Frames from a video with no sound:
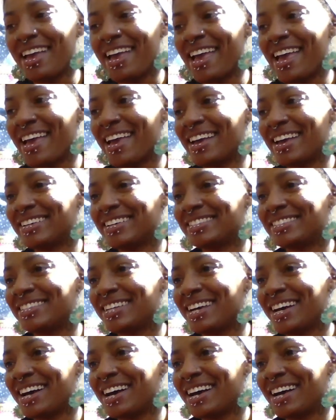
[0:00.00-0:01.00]
And,
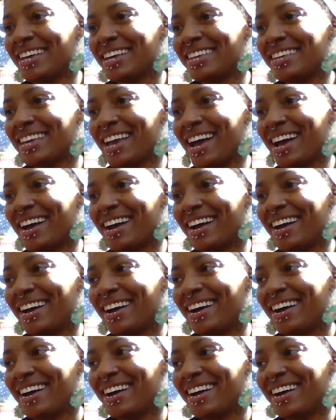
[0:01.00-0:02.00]
yeah,
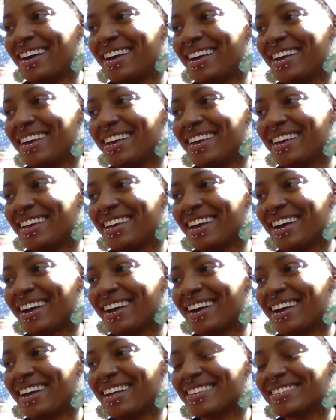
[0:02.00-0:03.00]

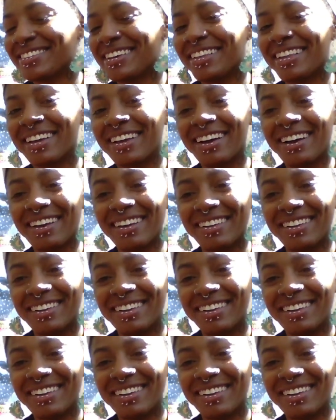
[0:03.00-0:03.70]
that's all I got.